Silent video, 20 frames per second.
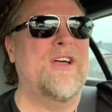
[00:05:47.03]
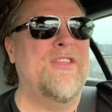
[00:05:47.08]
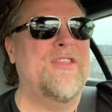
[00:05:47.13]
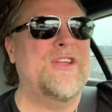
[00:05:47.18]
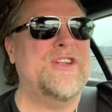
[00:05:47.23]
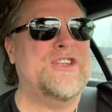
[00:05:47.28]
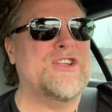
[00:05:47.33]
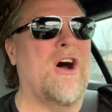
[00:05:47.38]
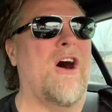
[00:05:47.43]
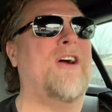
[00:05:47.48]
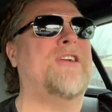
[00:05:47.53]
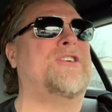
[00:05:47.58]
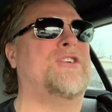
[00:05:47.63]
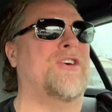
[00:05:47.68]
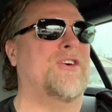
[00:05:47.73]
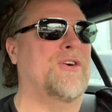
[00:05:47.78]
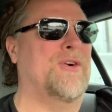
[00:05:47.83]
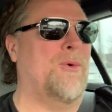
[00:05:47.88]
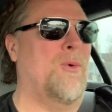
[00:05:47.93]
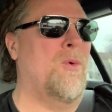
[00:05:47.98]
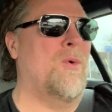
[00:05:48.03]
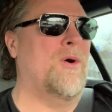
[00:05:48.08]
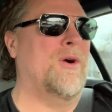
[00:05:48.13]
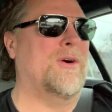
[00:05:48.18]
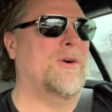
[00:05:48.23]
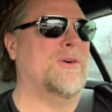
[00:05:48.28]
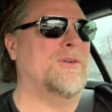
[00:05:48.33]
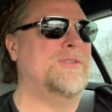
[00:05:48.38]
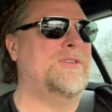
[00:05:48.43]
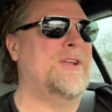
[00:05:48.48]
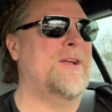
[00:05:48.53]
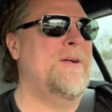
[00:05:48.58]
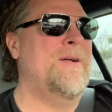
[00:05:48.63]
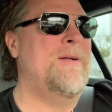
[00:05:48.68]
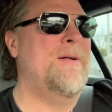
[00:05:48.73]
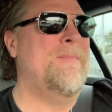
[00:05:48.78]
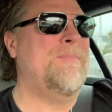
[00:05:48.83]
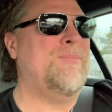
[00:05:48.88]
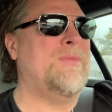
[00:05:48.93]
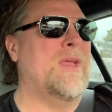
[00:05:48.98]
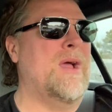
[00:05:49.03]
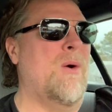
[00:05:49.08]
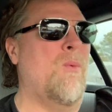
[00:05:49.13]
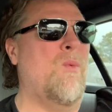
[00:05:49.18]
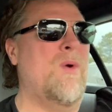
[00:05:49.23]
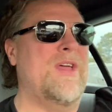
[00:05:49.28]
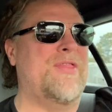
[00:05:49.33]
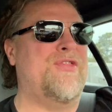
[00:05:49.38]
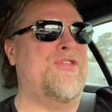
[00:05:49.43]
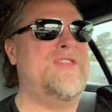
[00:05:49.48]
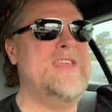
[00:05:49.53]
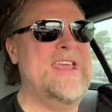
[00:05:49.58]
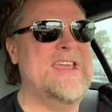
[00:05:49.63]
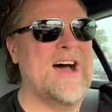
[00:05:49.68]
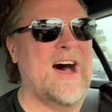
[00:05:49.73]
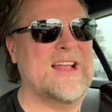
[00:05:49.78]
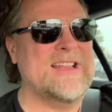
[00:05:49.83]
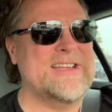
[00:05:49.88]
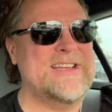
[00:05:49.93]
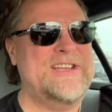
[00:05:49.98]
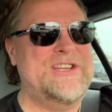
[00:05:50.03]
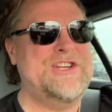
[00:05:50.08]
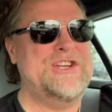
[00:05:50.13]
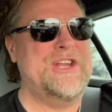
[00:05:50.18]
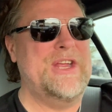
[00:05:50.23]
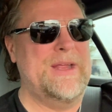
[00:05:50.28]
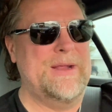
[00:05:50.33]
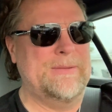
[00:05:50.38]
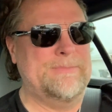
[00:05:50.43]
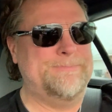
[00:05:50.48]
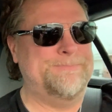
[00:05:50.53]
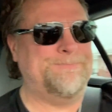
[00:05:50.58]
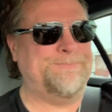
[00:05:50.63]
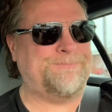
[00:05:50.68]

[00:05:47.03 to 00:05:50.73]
in the doctrinal world uh, with theology.